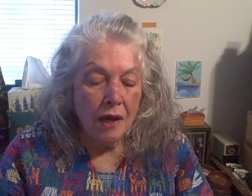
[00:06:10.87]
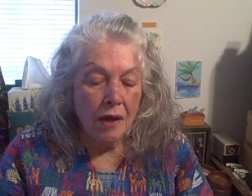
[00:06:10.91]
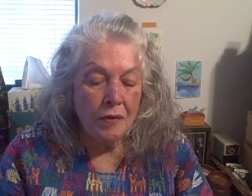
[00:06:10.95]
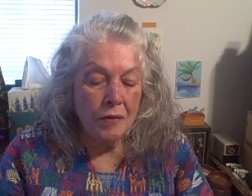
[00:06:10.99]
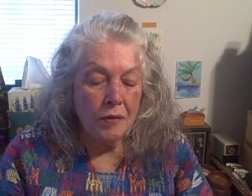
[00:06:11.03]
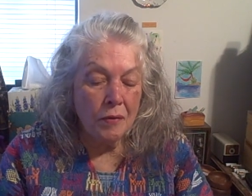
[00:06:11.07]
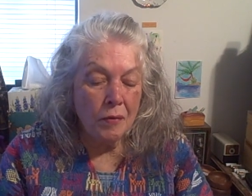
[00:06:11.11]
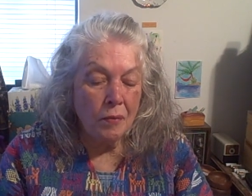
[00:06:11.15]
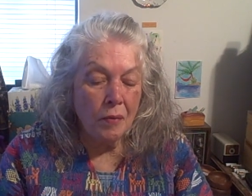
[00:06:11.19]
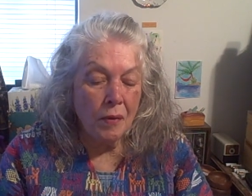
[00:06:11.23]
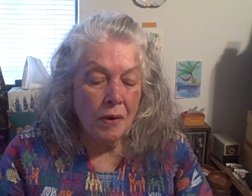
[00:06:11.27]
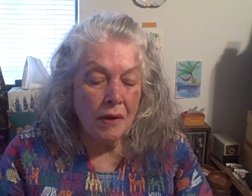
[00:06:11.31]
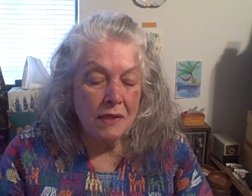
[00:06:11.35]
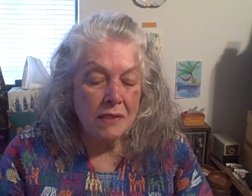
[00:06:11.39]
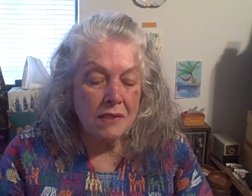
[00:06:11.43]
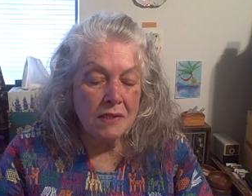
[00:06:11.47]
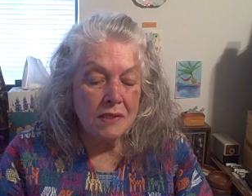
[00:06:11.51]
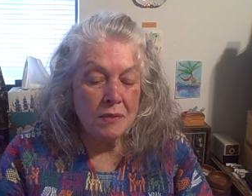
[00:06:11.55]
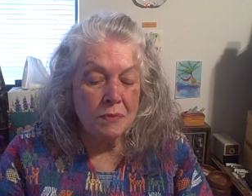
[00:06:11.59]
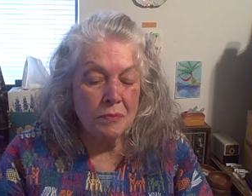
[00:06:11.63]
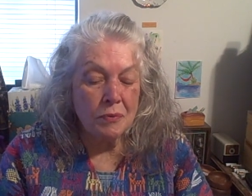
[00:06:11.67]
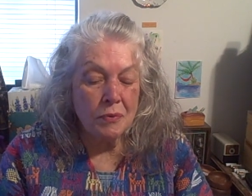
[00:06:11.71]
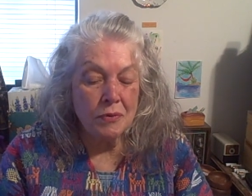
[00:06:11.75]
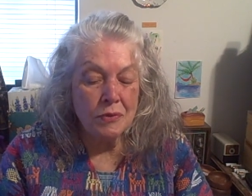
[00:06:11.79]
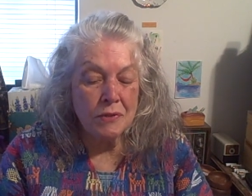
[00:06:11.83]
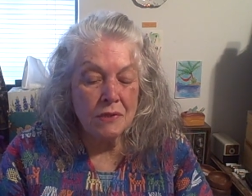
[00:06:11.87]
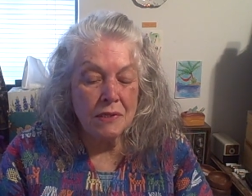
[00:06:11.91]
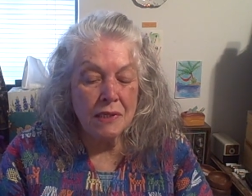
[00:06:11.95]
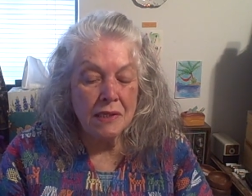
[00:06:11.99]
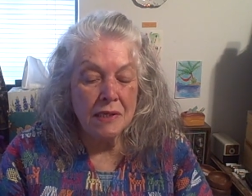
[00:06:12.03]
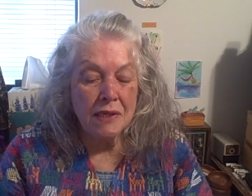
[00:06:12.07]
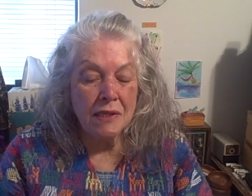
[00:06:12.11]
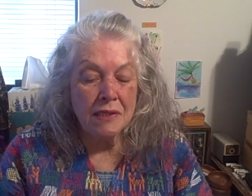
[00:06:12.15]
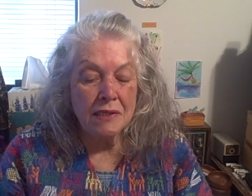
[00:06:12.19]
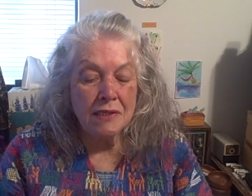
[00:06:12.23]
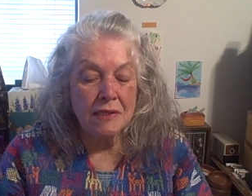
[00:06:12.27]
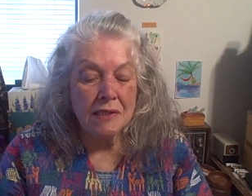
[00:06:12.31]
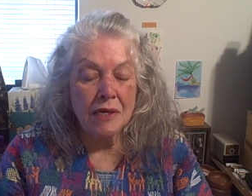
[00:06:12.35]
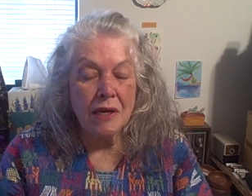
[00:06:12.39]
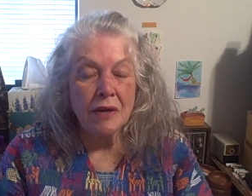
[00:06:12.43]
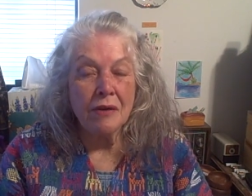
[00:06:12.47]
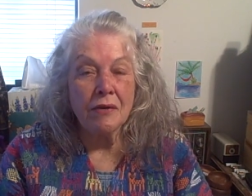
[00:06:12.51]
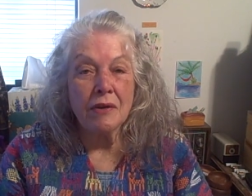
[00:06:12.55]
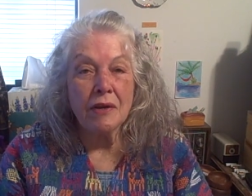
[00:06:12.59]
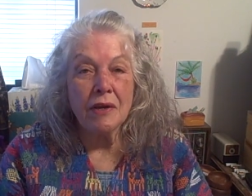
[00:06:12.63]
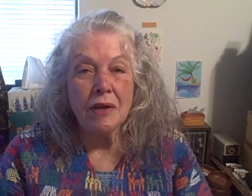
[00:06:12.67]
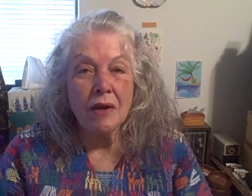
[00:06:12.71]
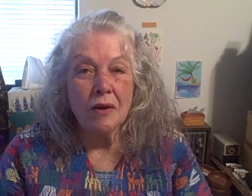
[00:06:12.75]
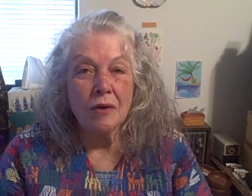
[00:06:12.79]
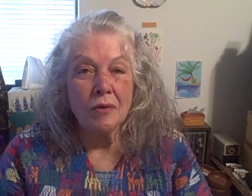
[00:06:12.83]
Otherwise, the proceedings
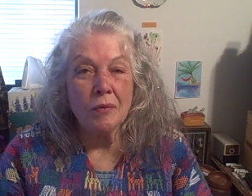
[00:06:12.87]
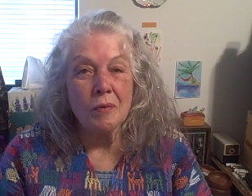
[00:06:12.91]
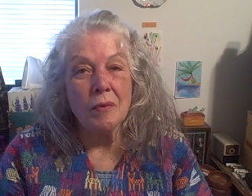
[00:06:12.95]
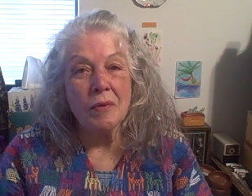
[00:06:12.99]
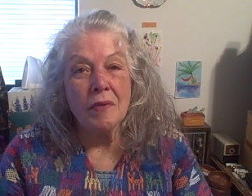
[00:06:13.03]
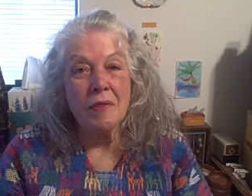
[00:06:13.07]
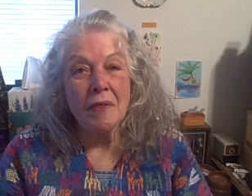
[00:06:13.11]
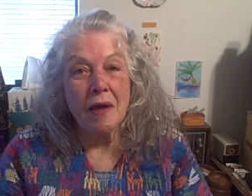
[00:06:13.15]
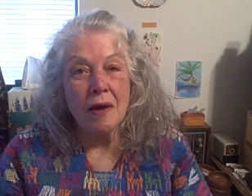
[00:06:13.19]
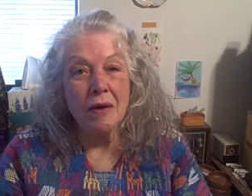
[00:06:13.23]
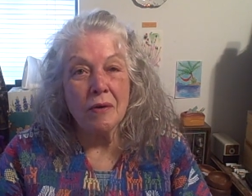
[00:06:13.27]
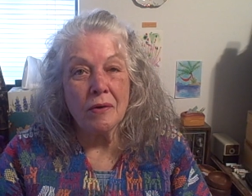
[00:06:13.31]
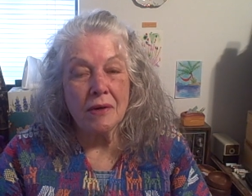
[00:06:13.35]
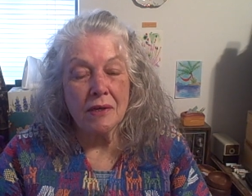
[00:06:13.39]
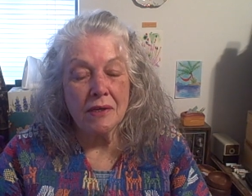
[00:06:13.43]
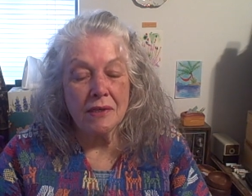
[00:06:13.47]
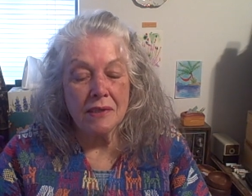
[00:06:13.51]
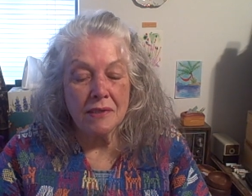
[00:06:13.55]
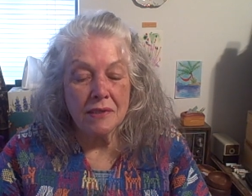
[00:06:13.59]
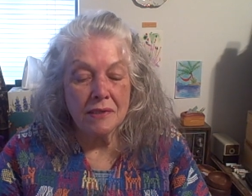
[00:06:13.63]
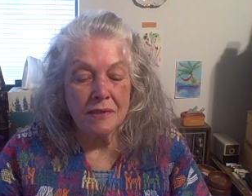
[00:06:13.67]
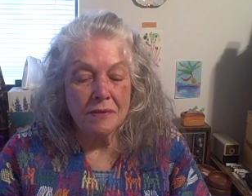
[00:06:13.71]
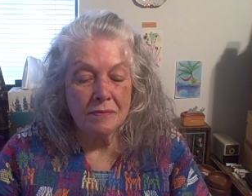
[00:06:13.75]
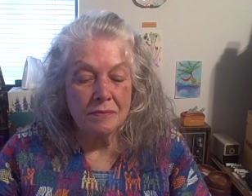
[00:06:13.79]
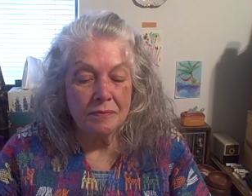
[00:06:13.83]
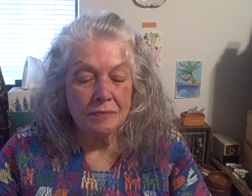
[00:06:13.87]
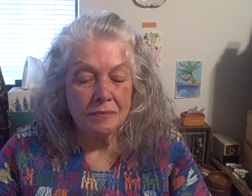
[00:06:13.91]
carry on without it.